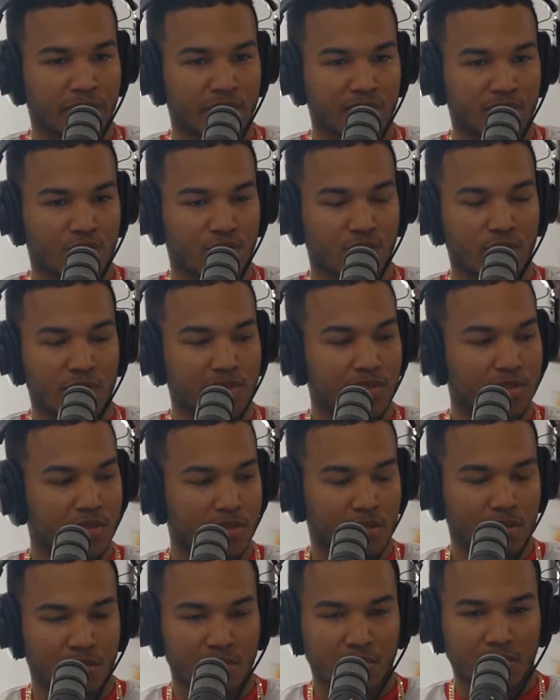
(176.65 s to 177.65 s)
distrust.
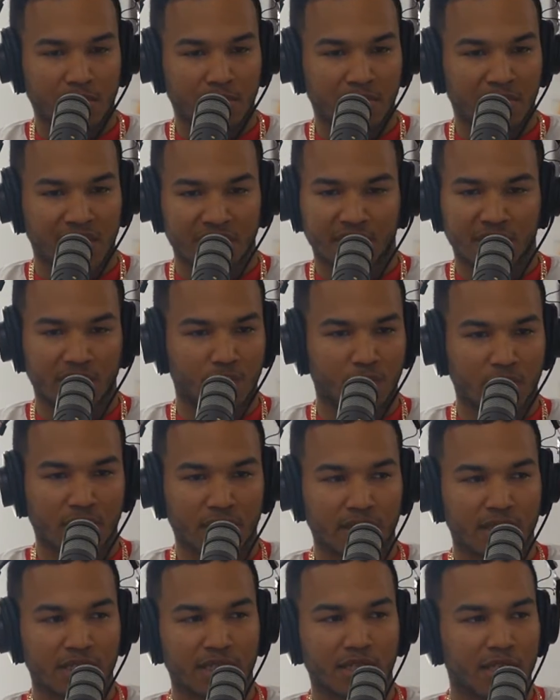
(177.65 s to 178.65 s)
That's just what
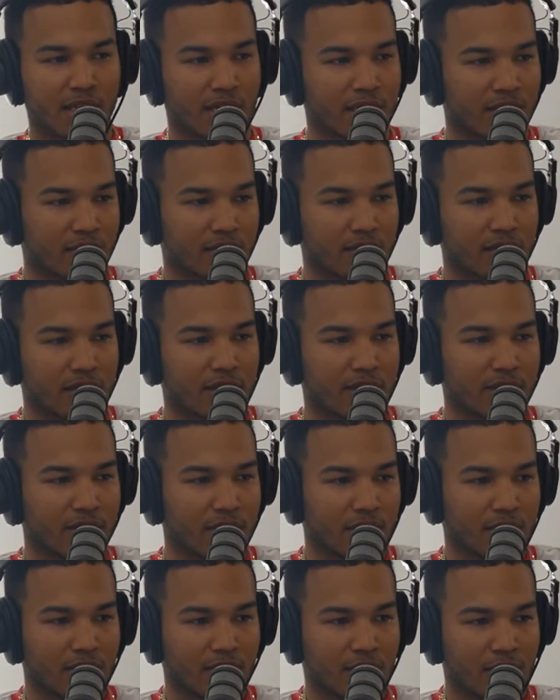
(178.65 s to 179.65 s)
it is at the end of the day.
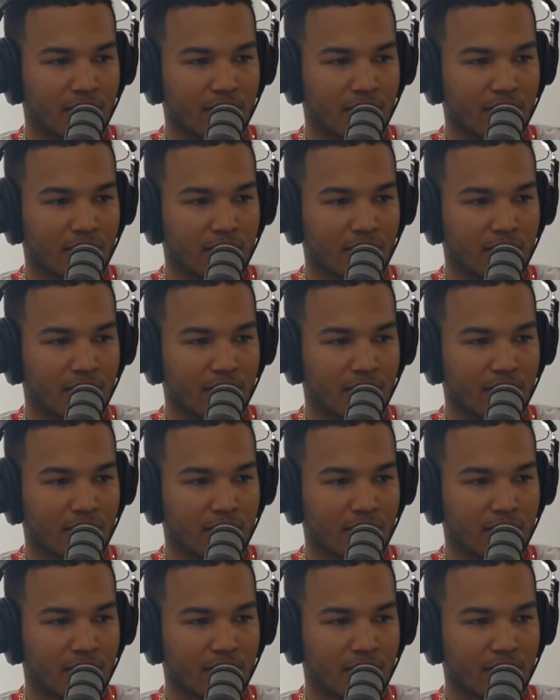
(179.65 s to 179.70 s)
